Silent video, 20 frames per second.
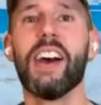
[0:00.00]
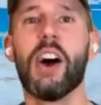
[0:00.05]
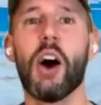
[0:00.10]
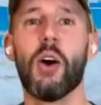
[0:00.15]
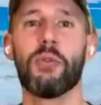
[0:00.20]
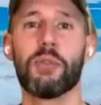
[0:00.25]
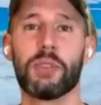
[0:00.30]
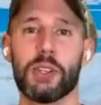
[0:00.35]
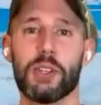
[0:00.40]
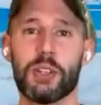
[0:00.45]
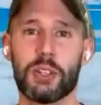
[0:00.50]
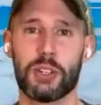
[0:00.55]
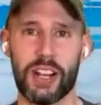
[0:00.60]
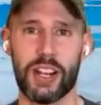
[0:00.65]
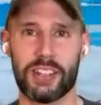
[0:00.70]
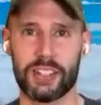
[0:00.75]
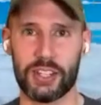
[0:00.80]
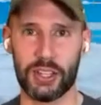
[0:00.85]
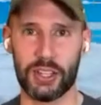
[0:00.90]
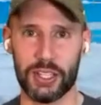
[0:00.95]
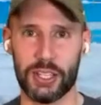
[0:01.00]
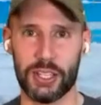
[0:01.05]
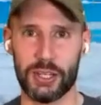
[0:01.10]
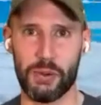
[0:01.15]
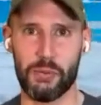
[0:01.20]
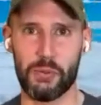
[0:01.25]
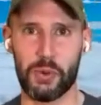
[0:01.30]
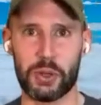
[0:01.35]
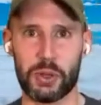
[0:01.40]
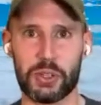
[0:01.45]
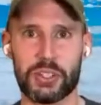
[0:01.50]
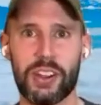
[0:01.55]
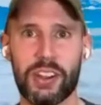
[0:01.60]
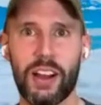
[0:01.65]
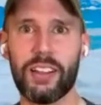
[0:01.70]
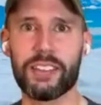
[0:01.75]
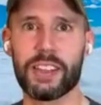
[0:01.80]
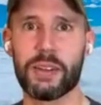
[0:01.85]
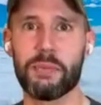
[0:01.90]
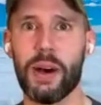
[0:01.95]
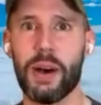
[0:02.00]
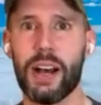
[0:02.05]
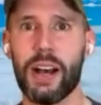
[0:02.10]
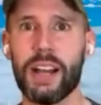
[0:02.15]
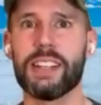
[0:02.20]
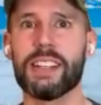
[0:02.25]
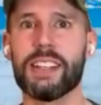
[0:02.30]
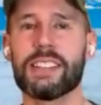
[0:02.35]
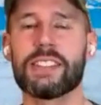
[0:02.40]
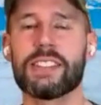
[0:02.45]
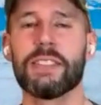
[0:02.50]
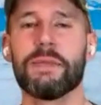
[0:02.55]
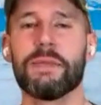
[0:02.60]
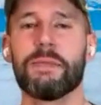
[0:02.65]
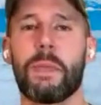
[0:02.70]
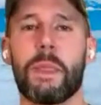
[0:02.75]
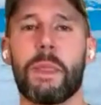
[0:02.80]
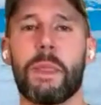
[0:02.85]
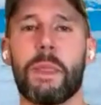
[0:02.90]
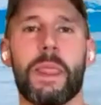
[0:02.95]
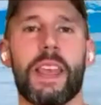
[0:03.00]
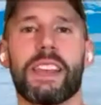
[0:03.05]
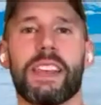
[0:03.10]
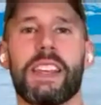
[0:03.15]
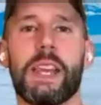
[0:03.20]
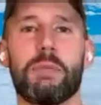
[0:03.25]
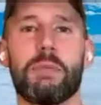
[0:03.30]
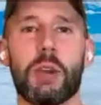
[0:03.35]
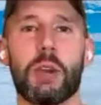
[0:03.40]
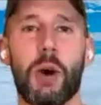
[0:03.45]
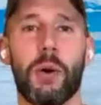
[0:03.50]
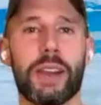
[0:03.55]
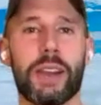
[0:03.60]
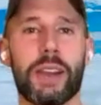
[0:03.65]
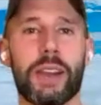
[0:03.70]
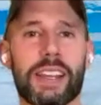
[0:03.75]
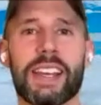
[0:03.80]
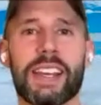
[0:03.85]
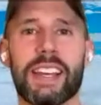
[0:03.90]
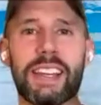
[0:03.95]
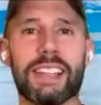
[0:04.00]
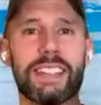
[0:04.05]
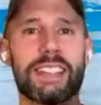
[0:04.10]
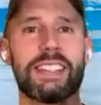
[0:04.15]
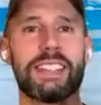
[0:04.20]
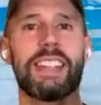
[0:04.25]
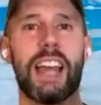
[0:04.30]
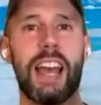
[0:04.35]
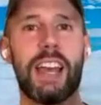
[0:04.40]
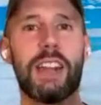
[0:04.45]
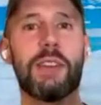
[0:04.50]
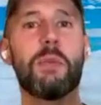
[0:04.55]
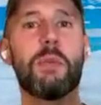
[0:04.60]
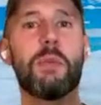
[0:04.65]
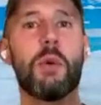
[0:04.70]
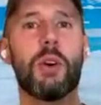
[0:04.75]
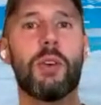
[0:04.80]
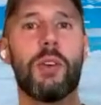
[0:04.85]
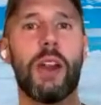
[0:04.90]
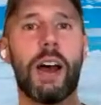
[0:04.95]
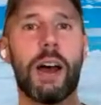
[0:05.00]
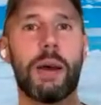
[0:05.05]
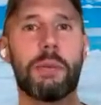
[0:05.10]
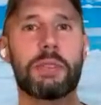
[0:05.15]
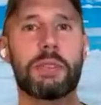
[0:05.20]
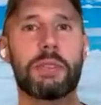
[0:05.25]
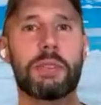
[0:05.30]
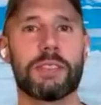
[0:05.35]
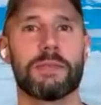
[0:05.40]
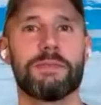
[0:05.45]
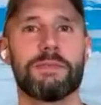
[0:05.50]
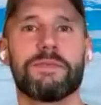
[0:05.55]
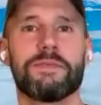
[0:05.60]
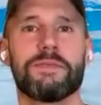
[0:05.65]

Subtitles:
Hopefully your chair is a little bit more solid than mine is. Keep going. 10 more reps.